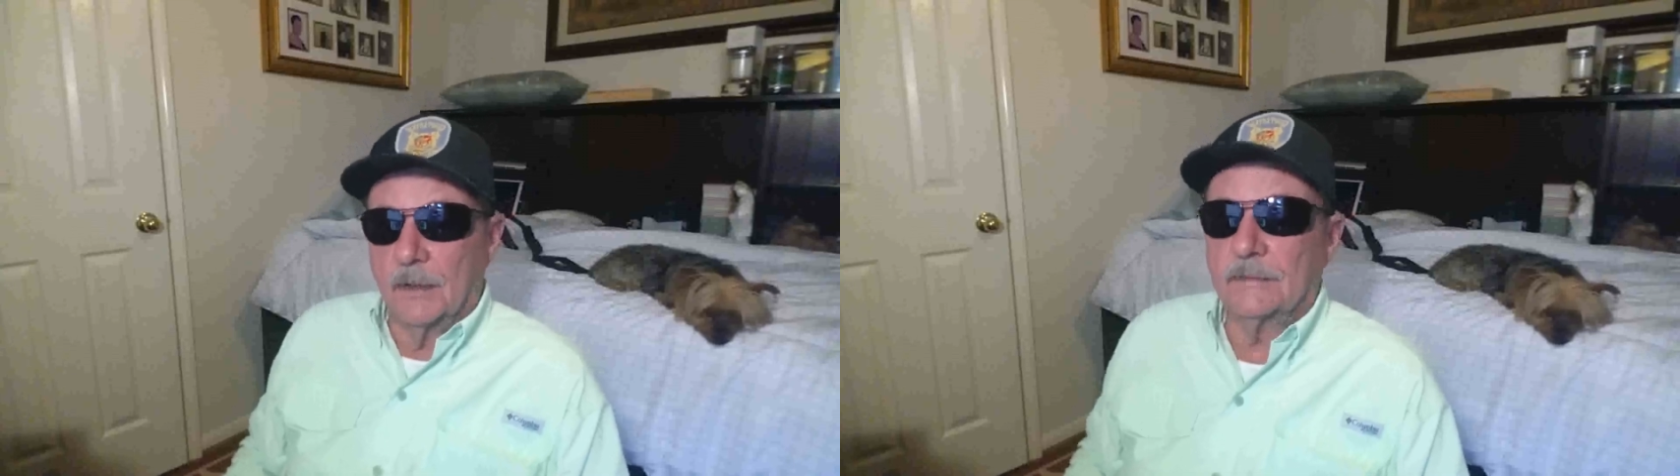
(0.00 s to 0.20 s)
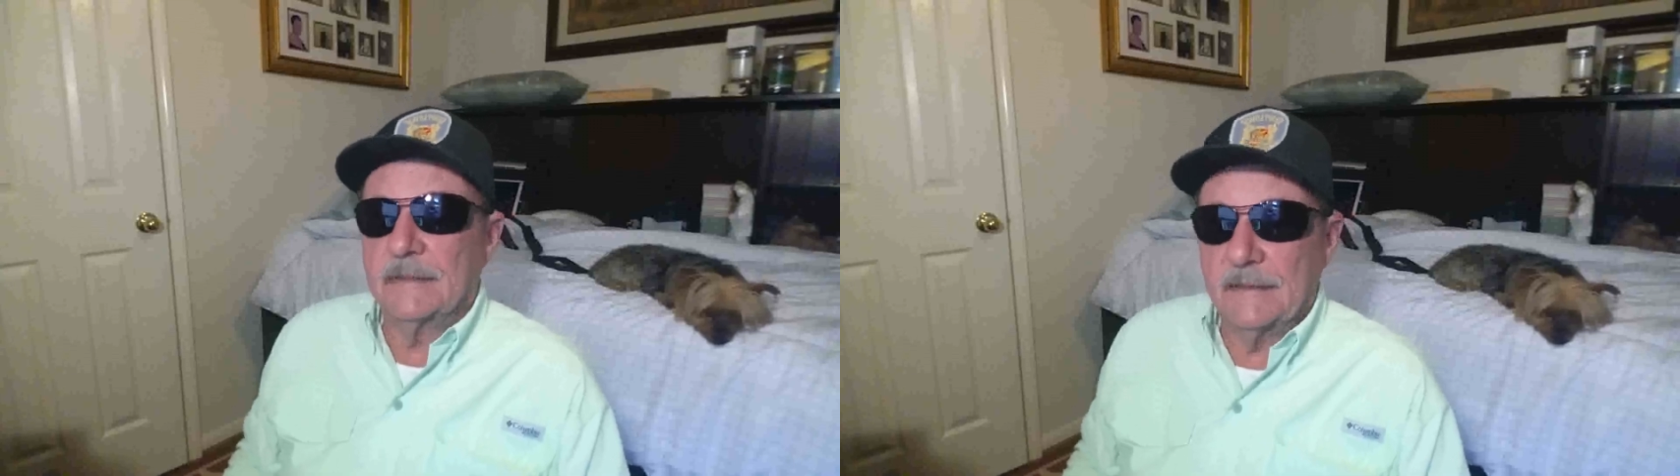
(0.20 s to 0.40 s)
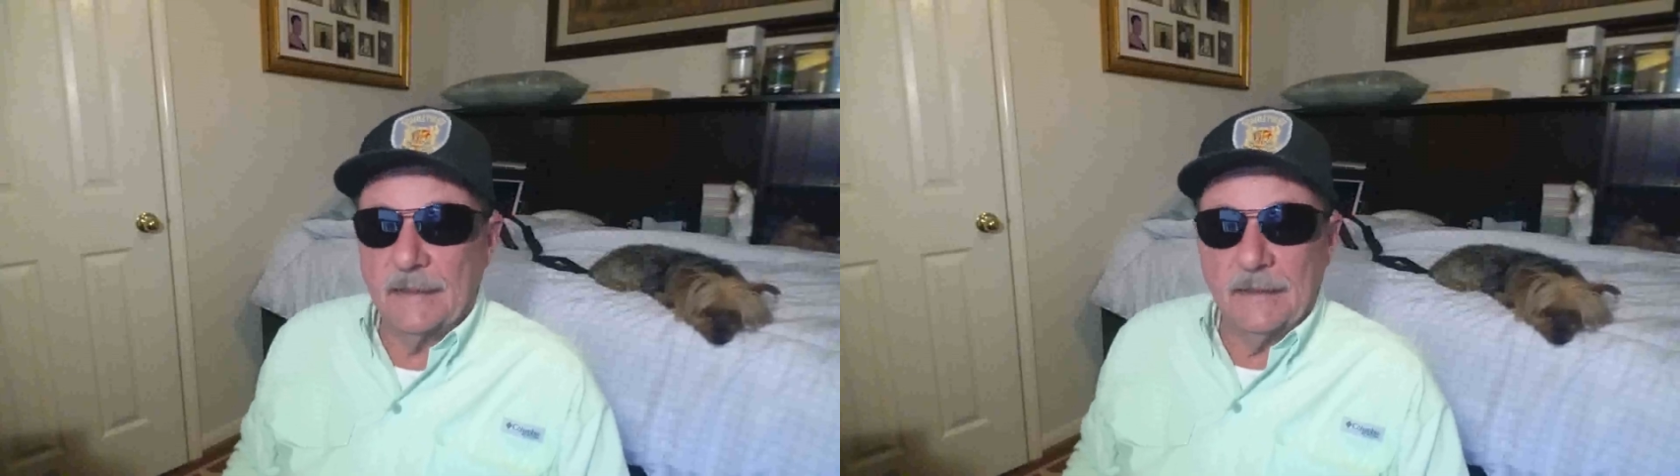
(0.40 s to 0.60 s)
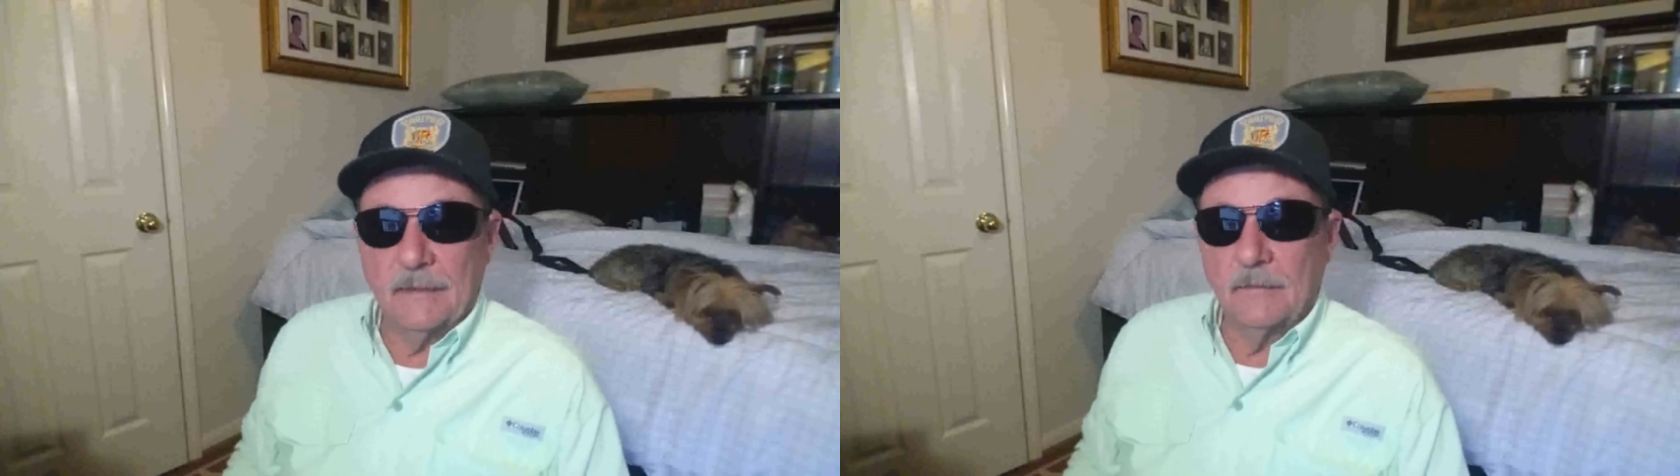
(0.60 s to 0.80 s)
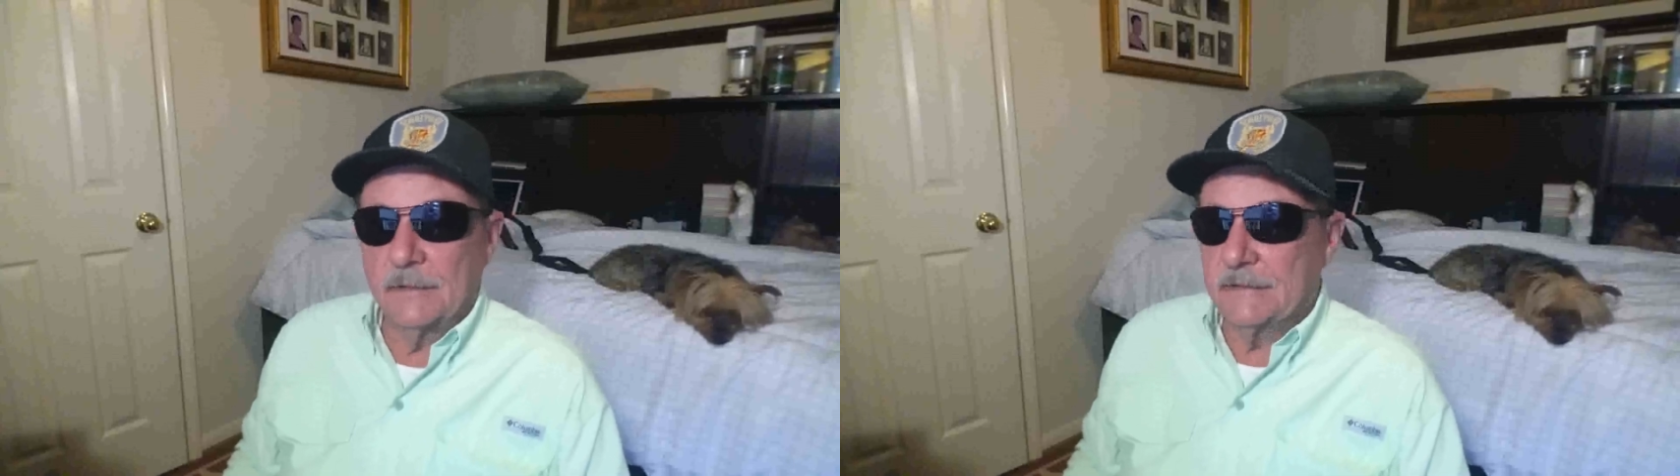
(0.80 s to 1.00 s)
Today I
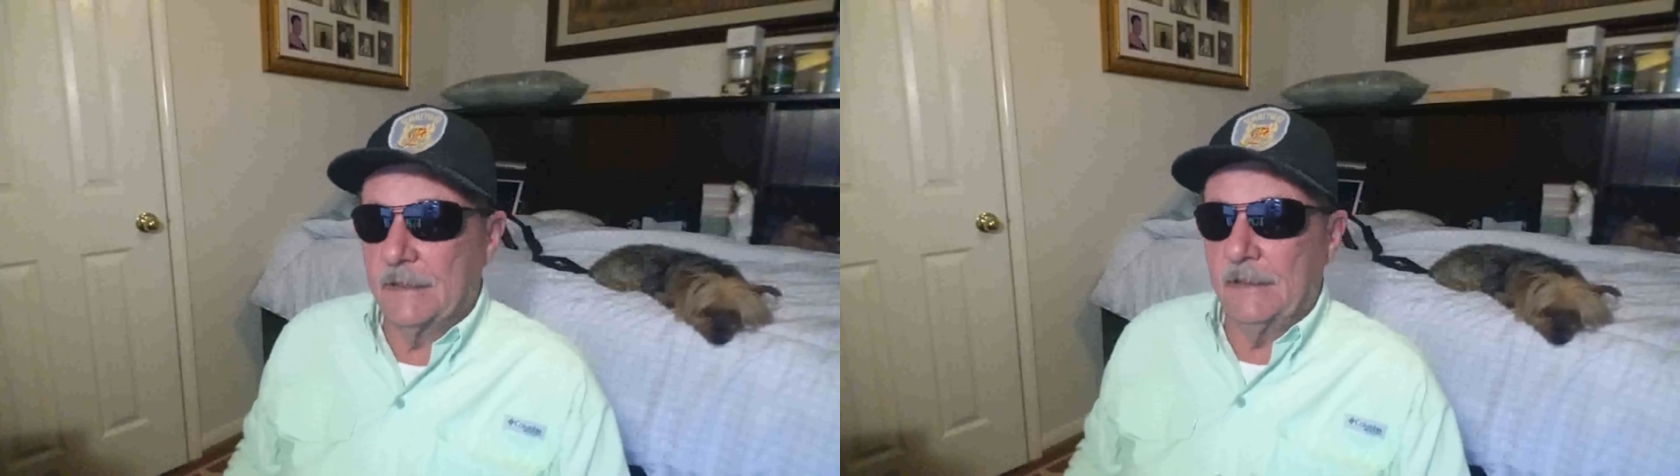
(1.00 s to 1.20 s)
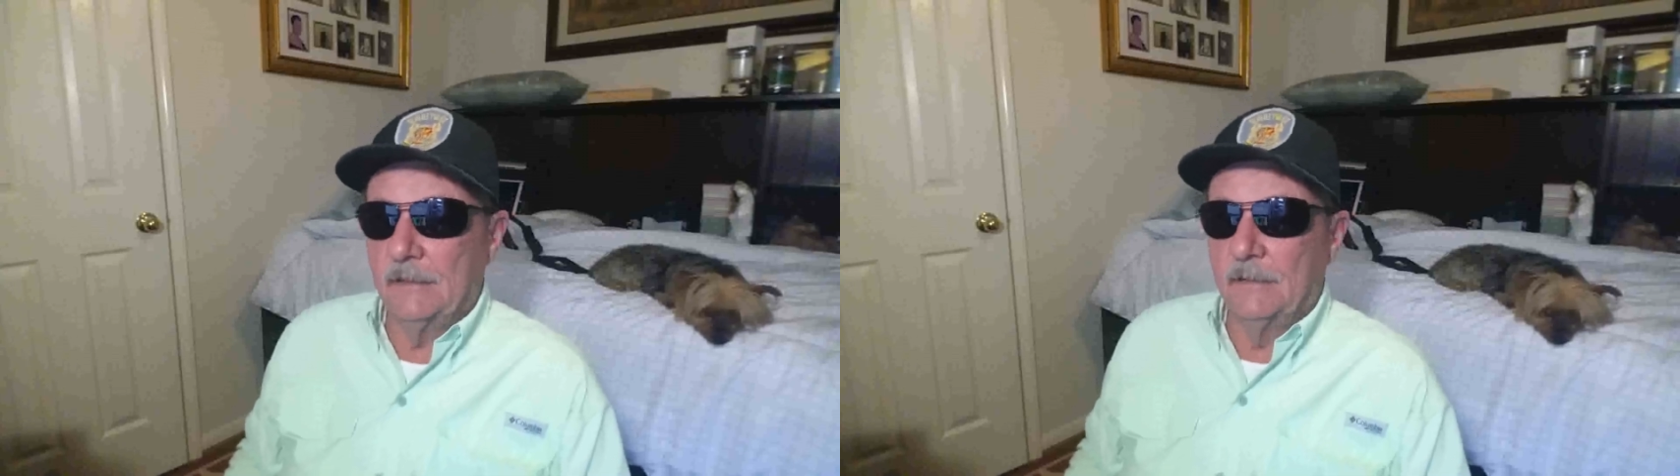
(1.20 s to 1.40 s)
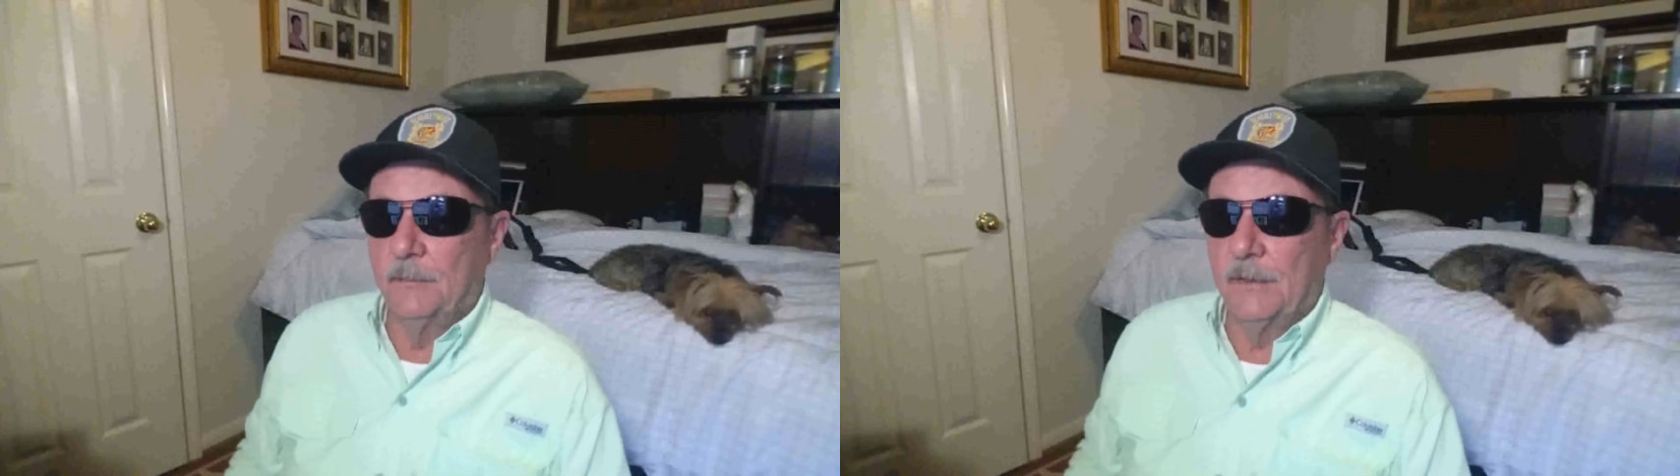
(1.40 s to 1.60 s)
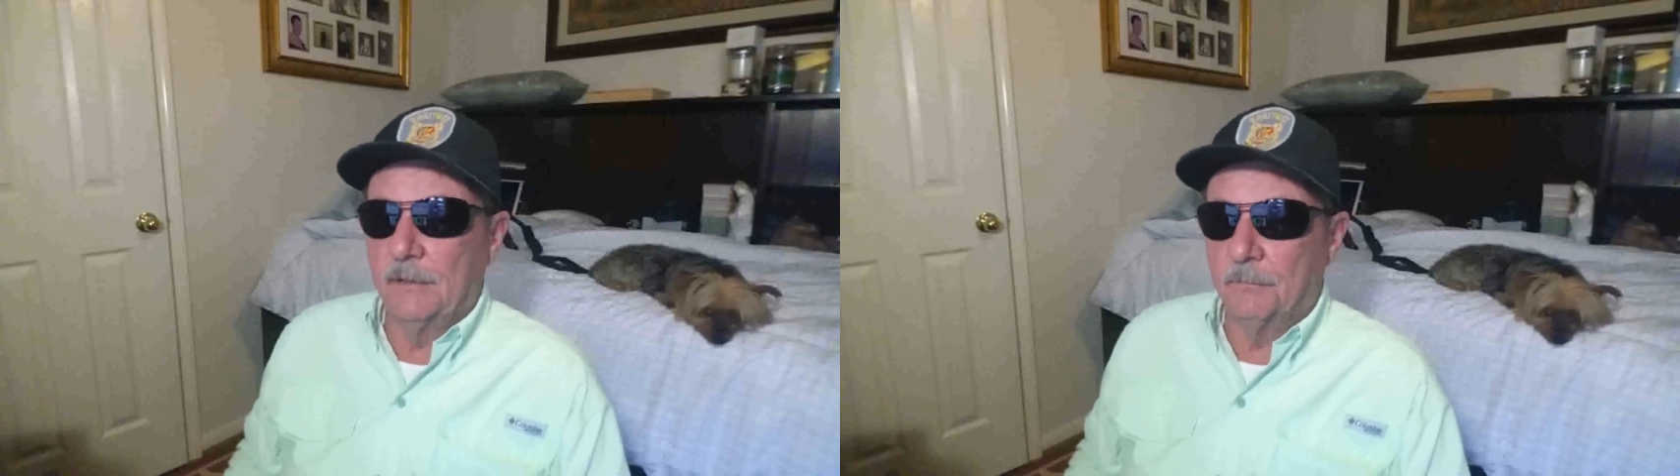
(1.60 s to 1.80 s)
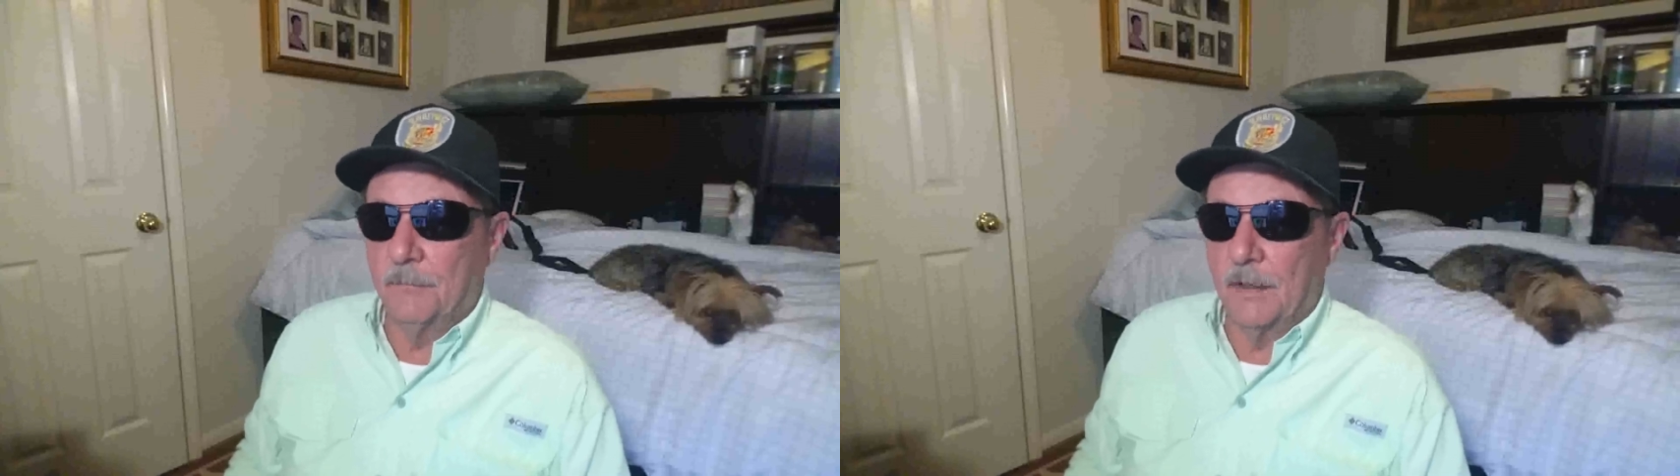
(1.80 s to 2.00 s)
want to tell you a little bit